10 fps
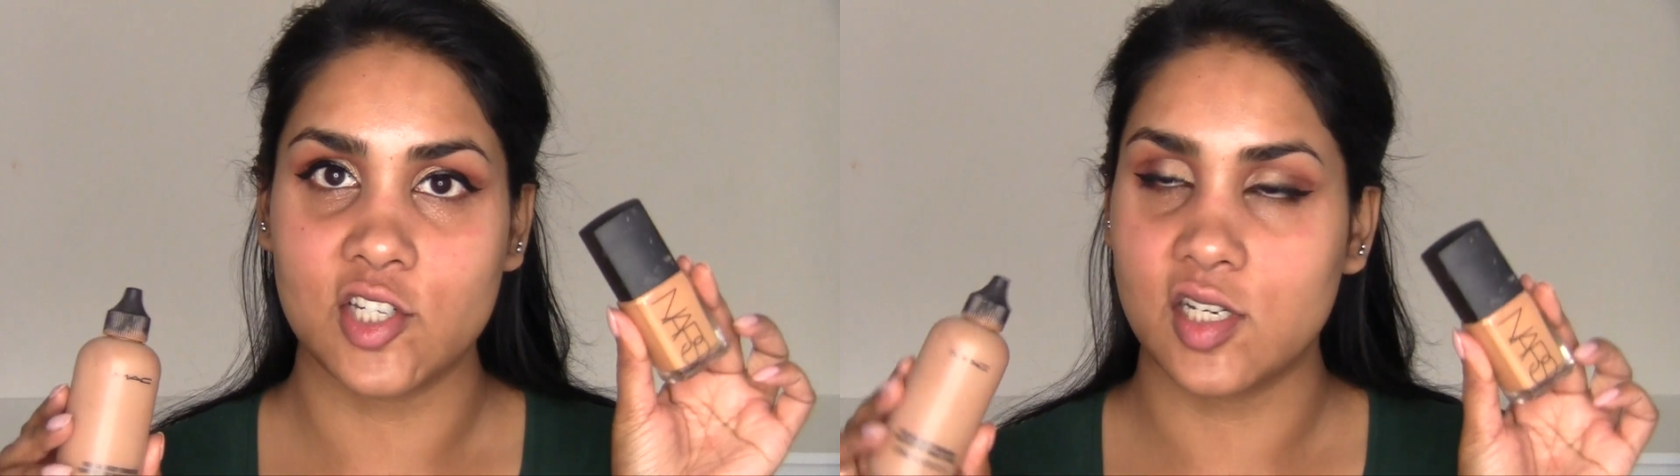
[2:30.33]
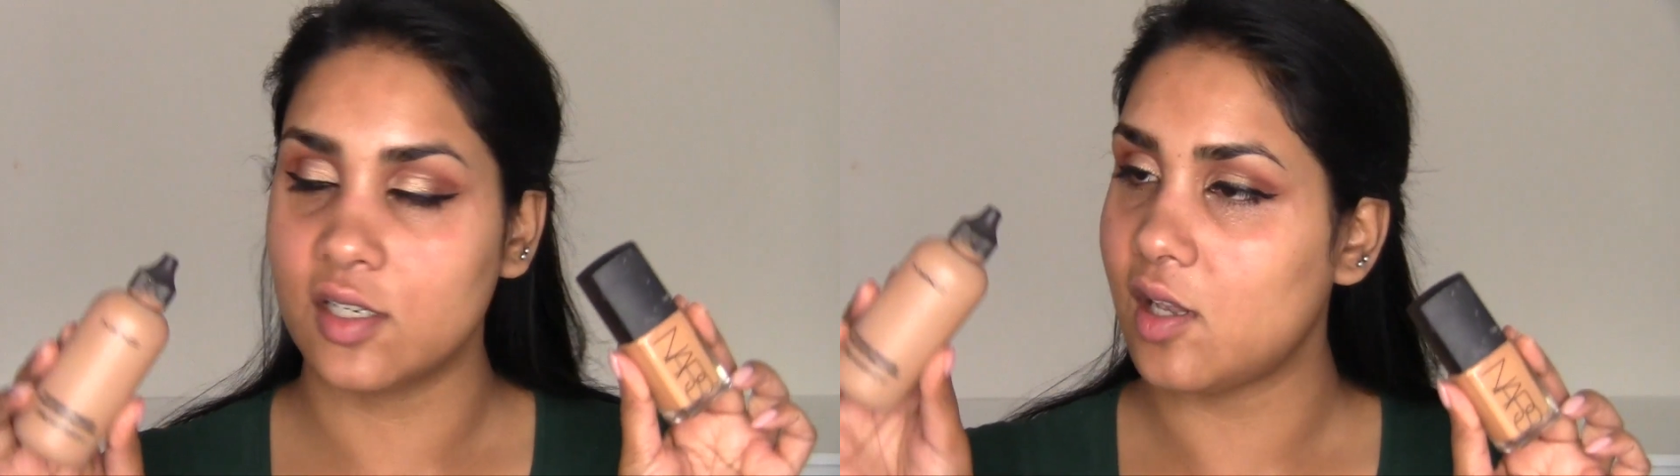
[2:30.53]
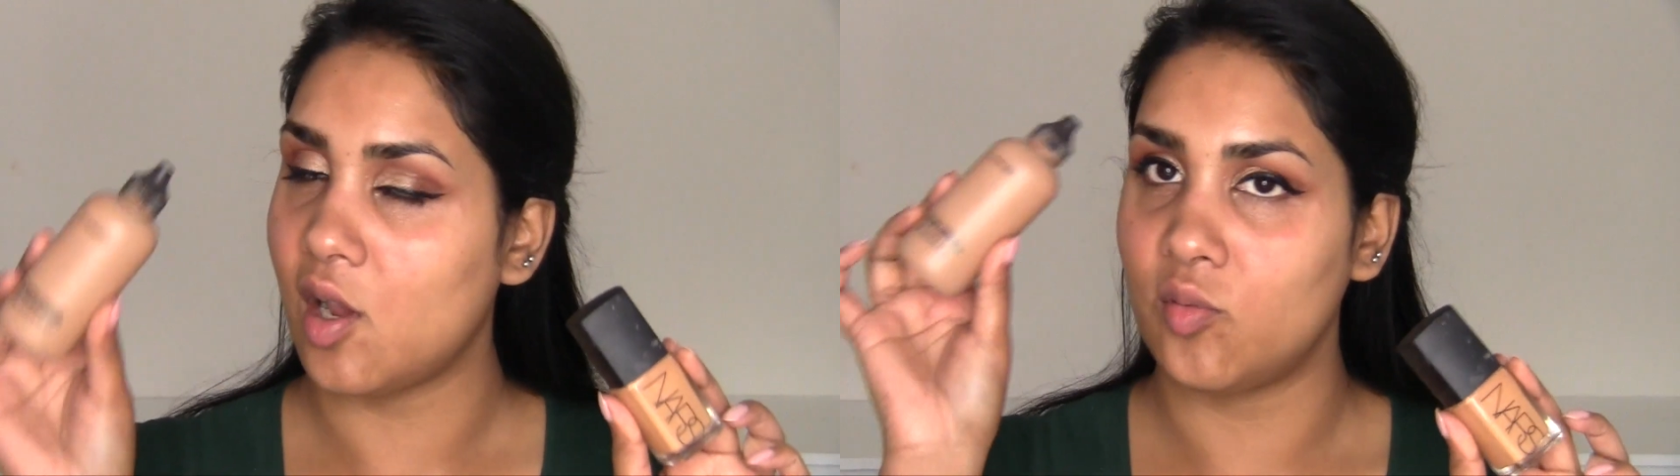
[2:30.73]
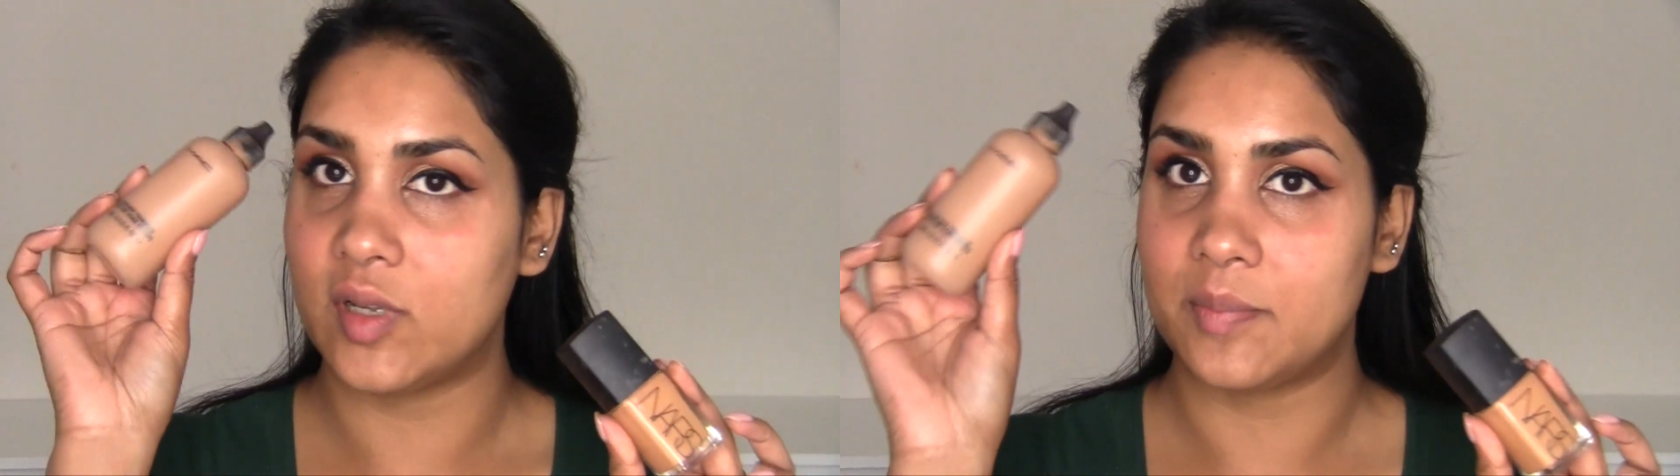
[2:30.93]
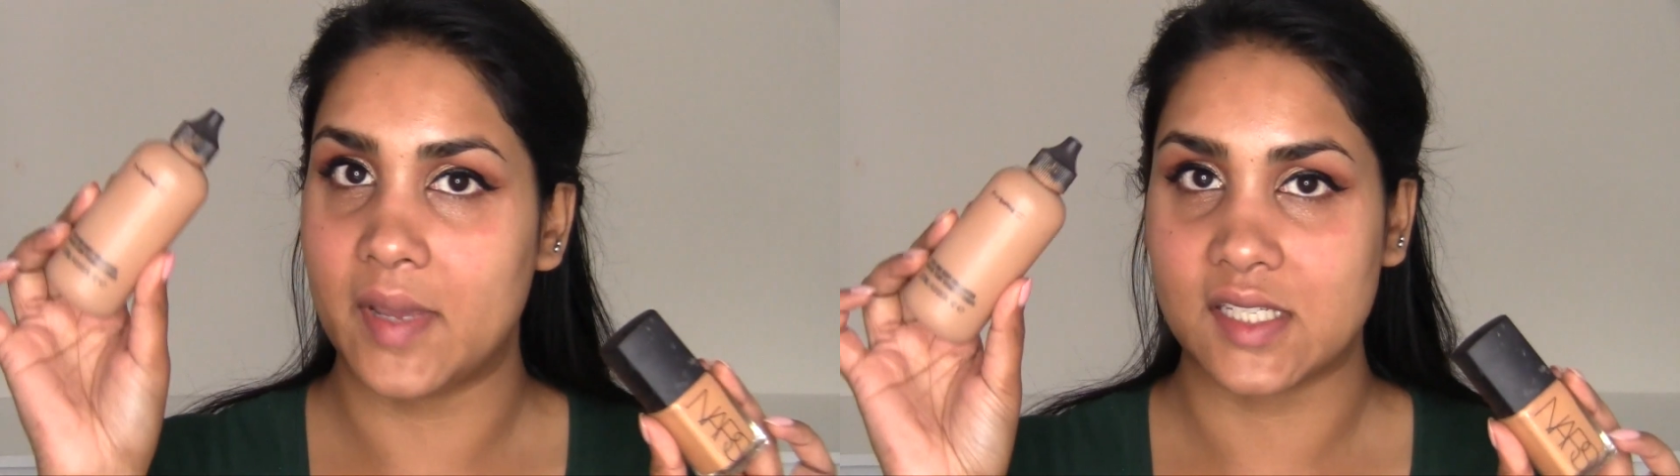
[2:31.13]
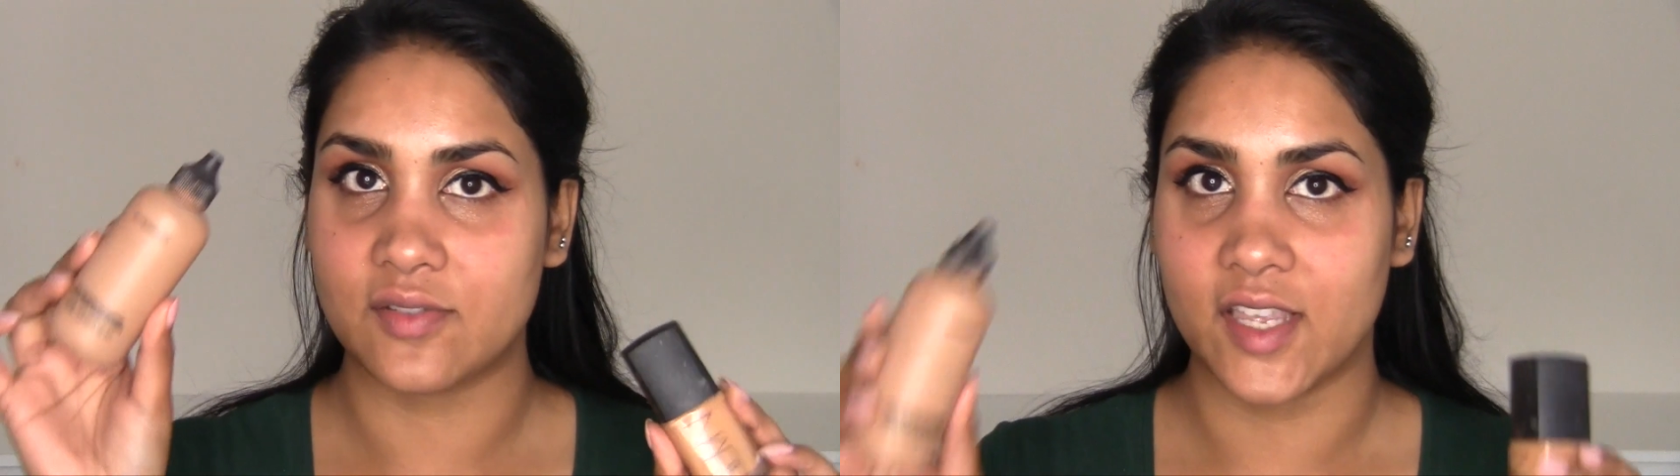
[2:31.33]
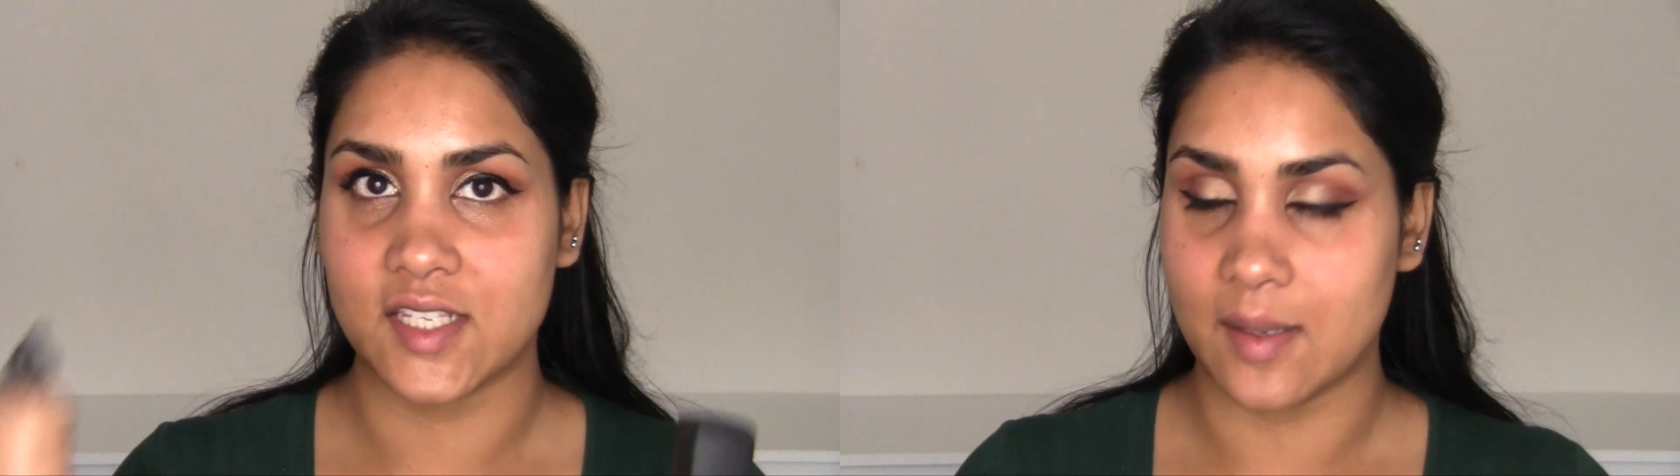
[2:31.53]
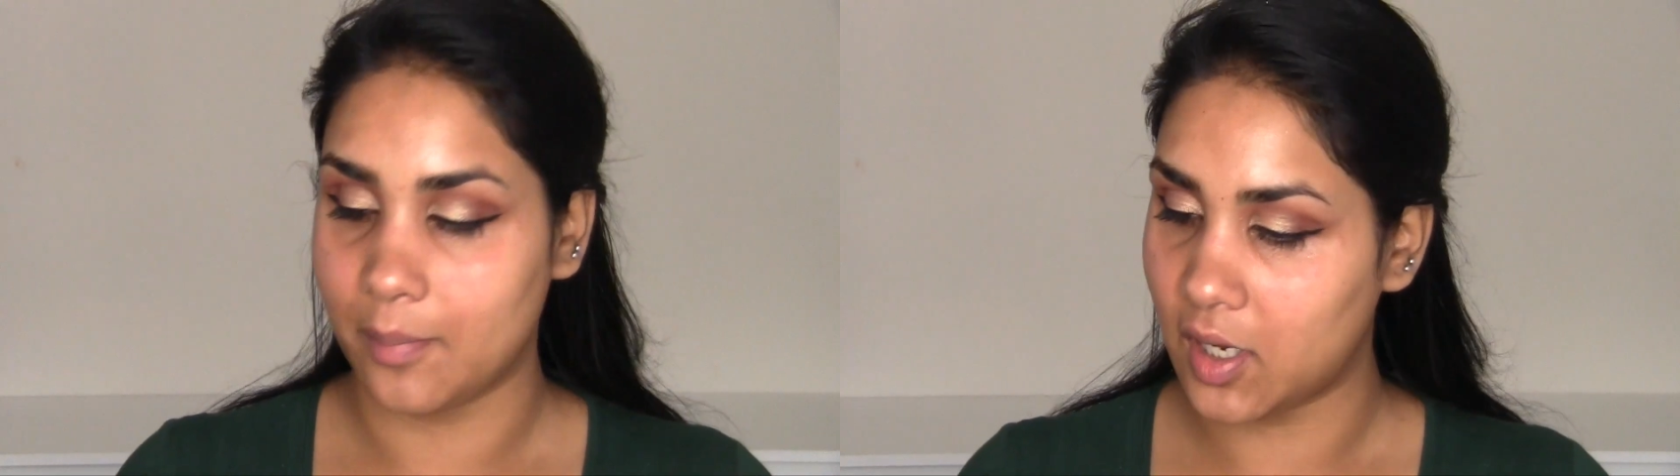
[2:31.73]
Sheer Glow with Max
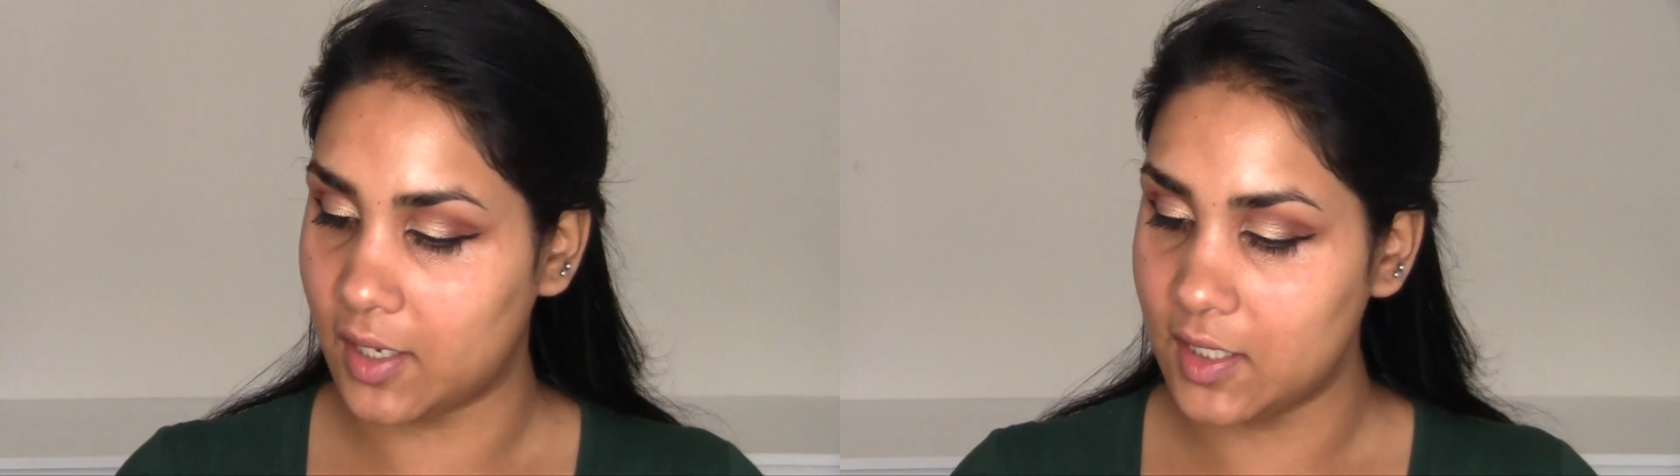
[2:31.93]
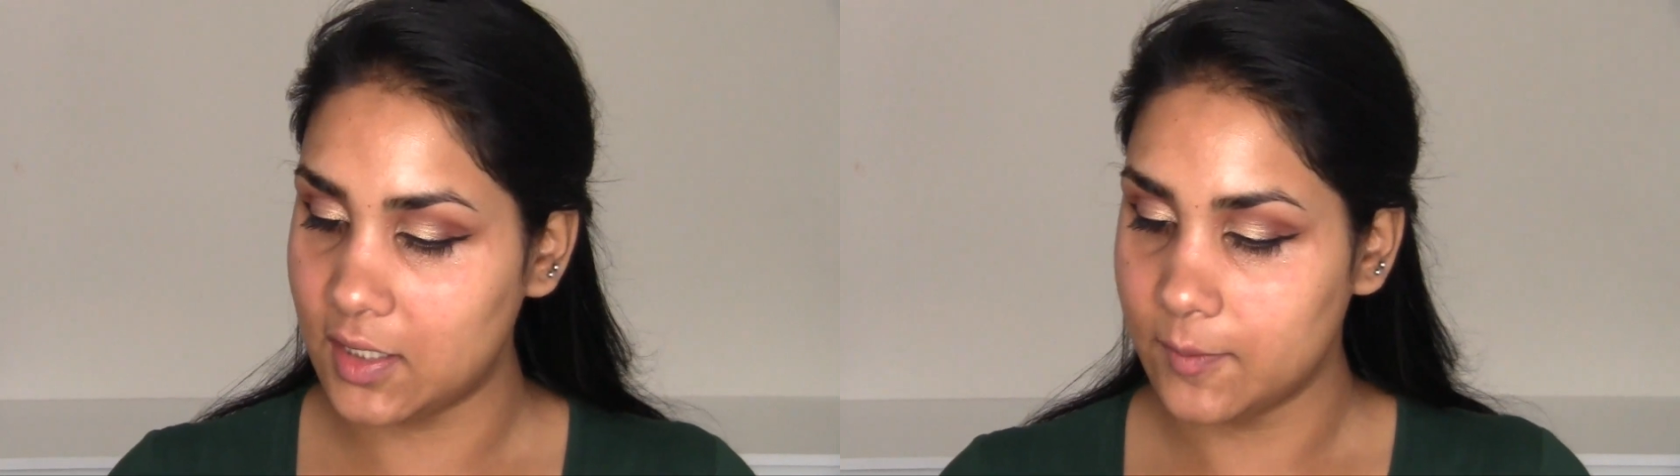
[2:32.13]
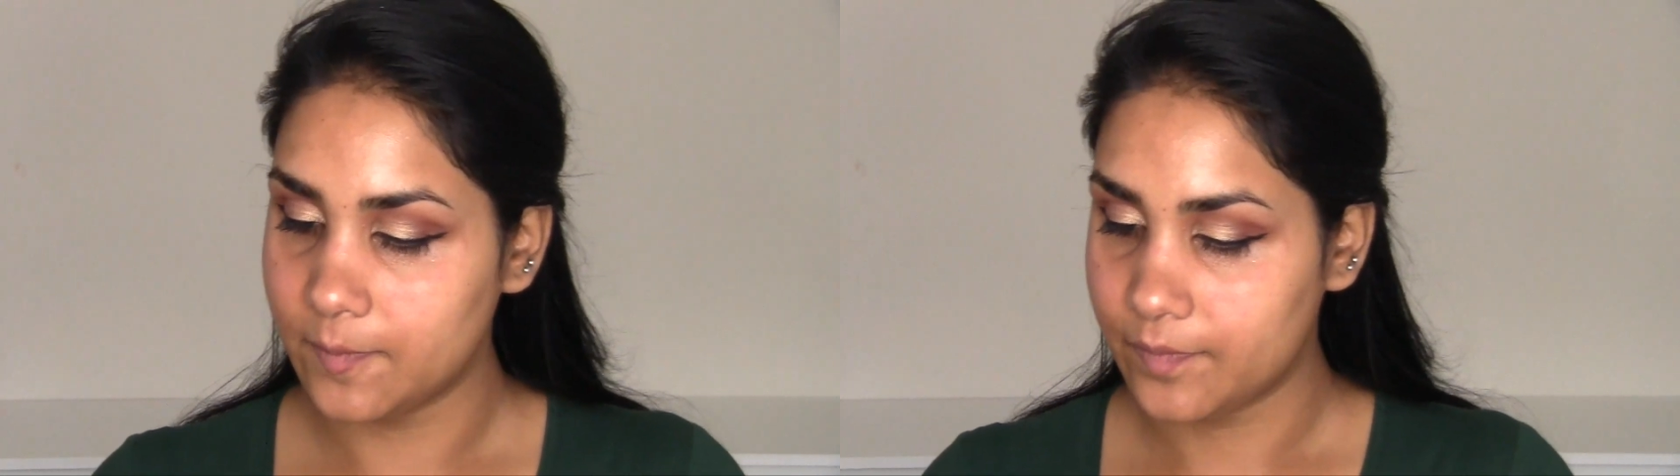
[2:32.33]
Face and Body.